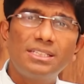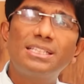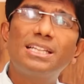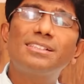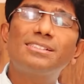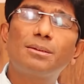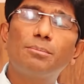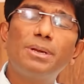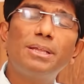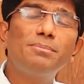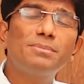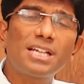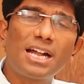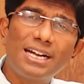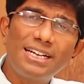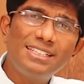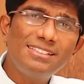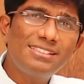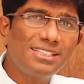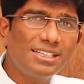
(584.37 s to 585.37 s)
Then sometimes
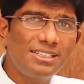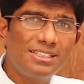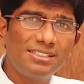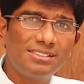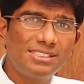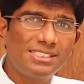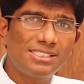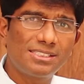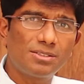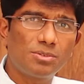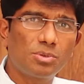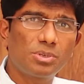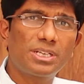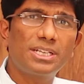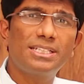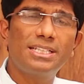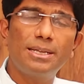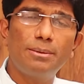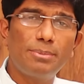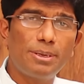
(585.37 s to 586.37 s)
Addison disease,
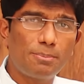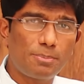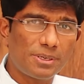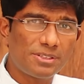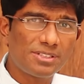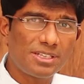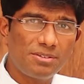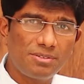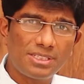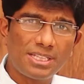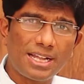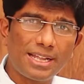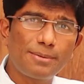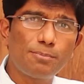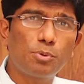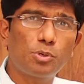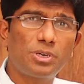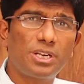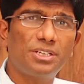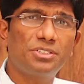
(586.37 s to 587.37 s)
they may present with
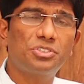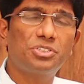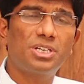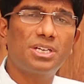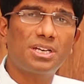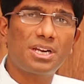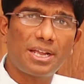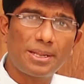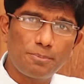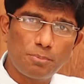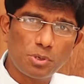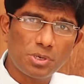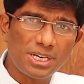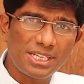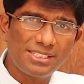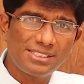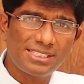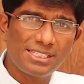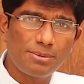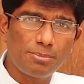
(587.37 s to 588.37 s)
hypotension,
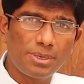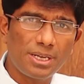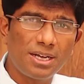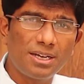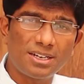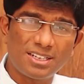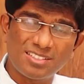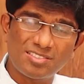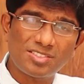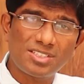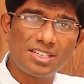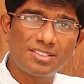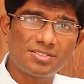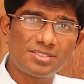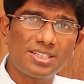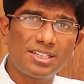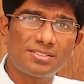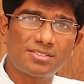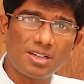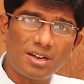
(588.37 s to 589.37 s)
hypoglycemia,
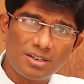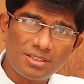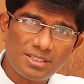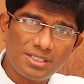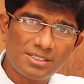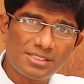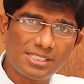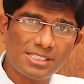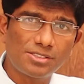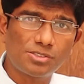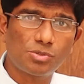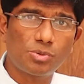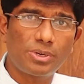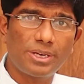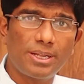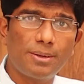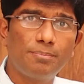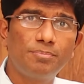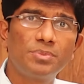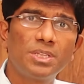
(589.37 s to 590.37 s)
restlessness, altered
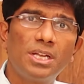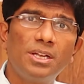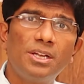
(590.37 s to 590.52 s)
sensorium.